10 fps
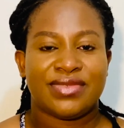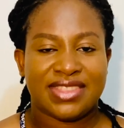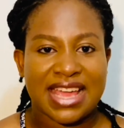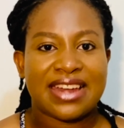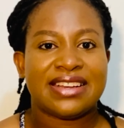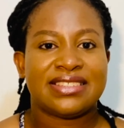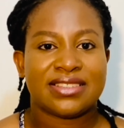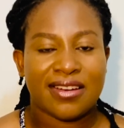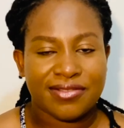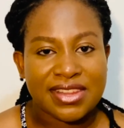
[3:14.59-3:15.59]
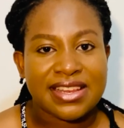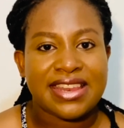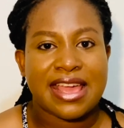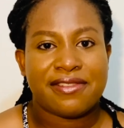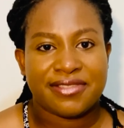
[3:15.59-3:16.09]
That is of the
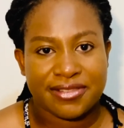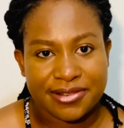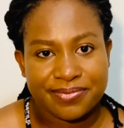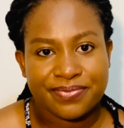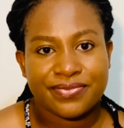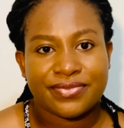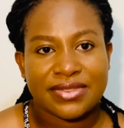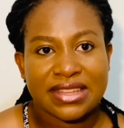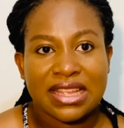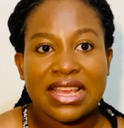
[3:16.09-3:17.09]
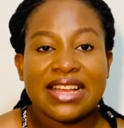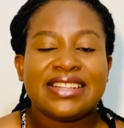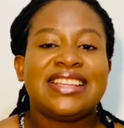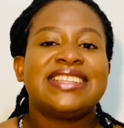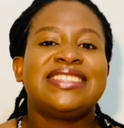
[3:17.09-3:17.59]
devil.
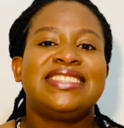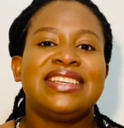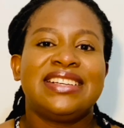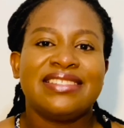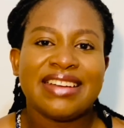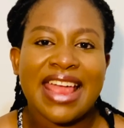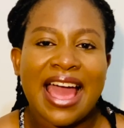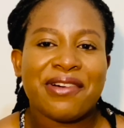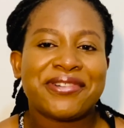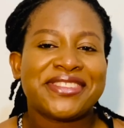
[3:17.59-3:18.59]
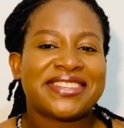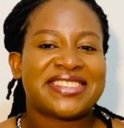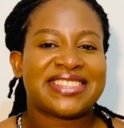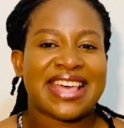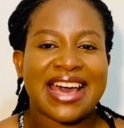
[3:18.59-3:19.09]
This degree I want to
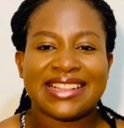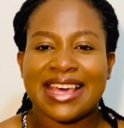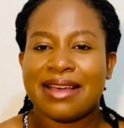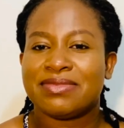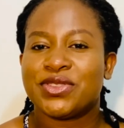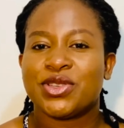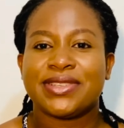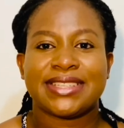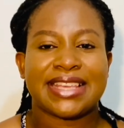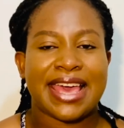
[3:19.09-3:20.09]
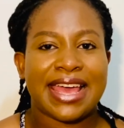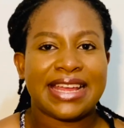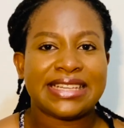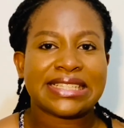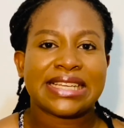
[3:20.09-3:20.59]
start, I'm so
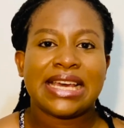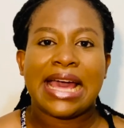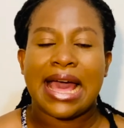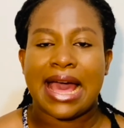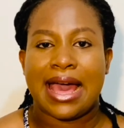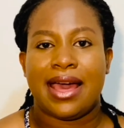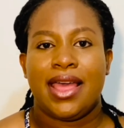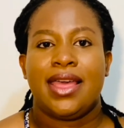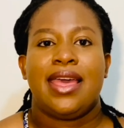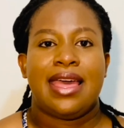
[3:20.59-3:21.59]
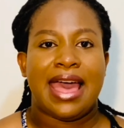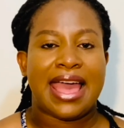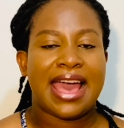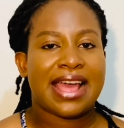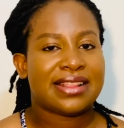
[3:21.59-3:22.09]
scared. I
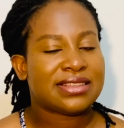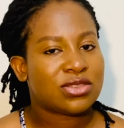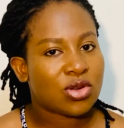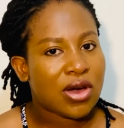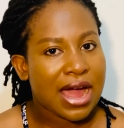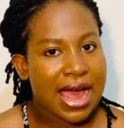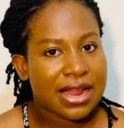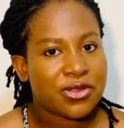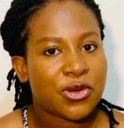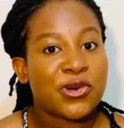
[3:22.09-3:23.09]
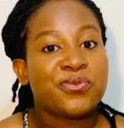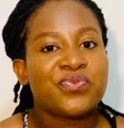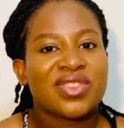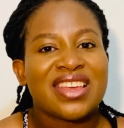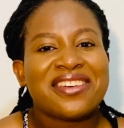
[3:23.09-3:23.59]
had it so hard though.
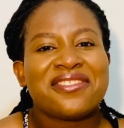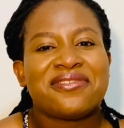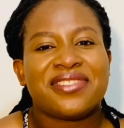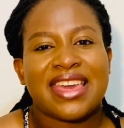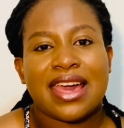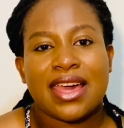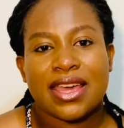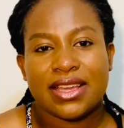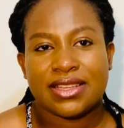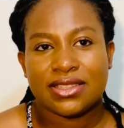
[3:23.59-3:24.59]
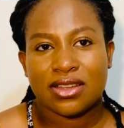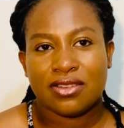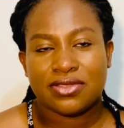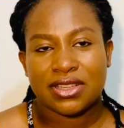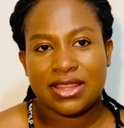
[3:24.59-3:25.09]
Fear is
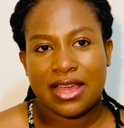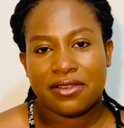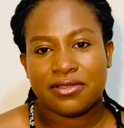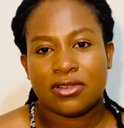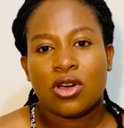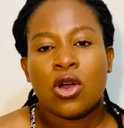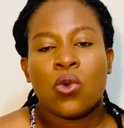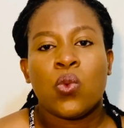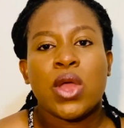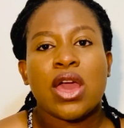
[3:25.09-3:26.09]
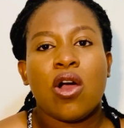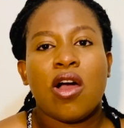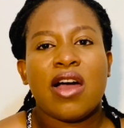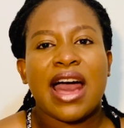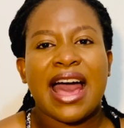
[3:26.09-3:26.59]
of the devil. We
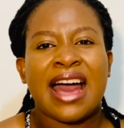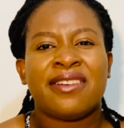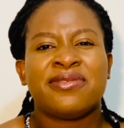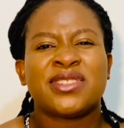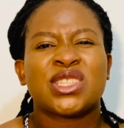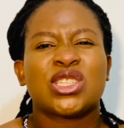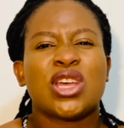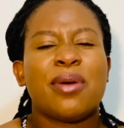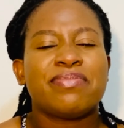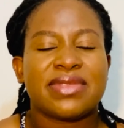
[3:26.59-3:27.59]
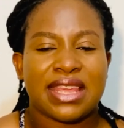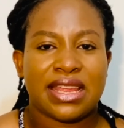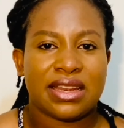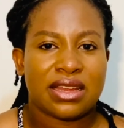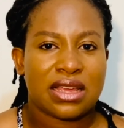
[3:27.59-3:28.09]
all have something